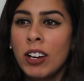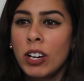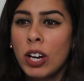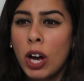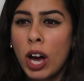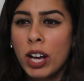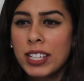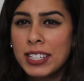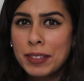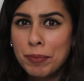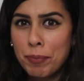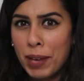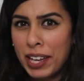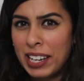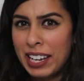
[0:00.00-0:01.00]

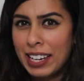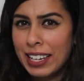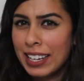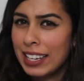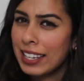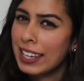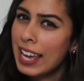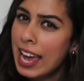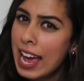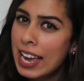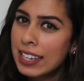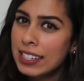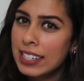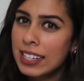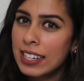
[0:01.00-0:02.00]
cosmetic
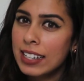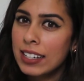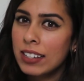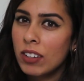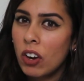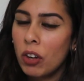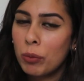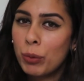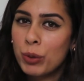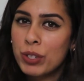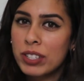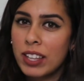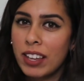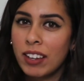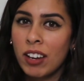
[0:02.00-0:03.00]
candied,
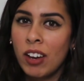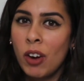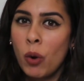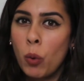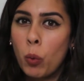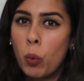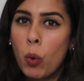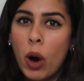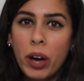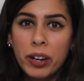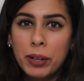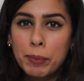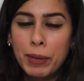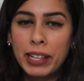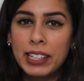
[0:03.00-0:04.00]
almost like
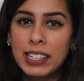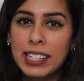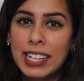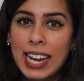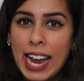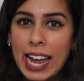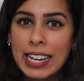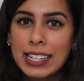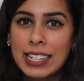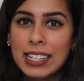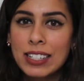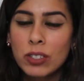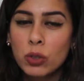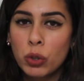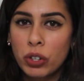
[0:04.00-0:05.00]
watermelon
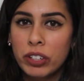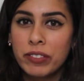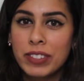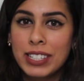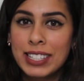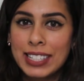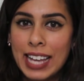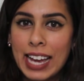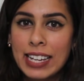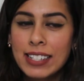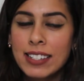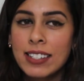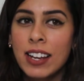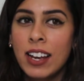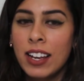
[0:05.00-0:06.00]
candy sort of a
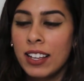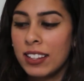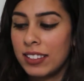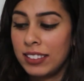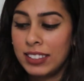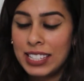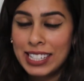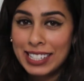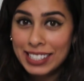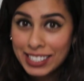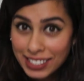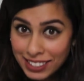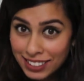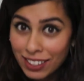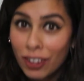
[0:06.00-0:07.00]
scent.
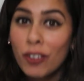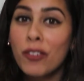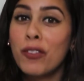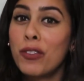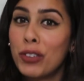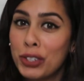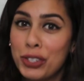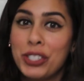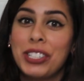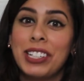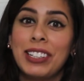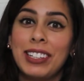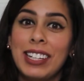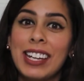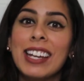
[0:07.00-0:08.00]
These
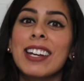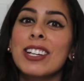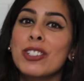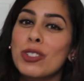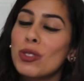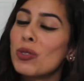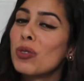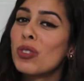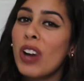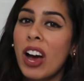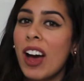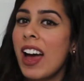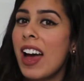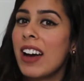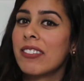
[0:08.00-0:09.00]
fortunately do
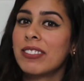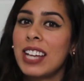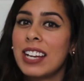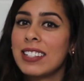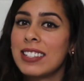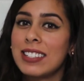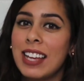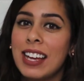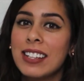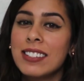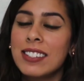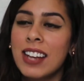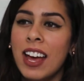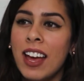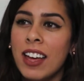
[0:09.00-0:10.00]
not have that
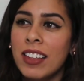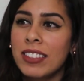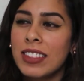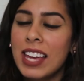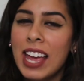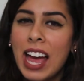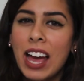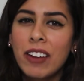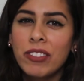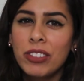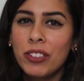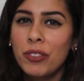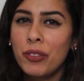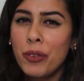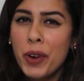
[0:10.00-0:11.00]
scent. They have
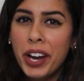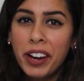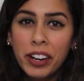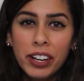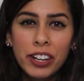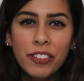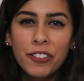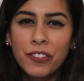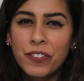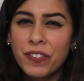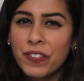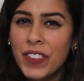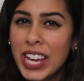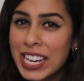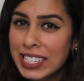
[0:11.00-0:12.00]
the very
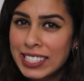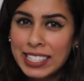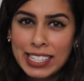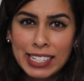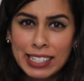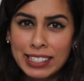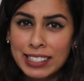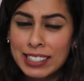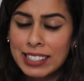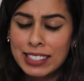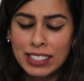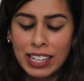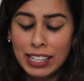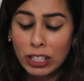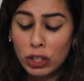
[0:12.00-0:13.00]

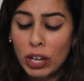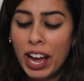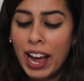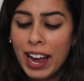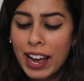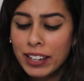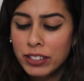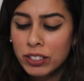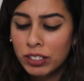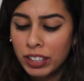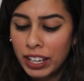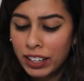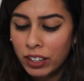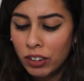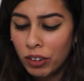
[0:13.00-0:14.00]
faintest, like I had to
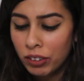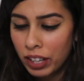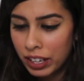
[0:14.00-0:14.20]
like go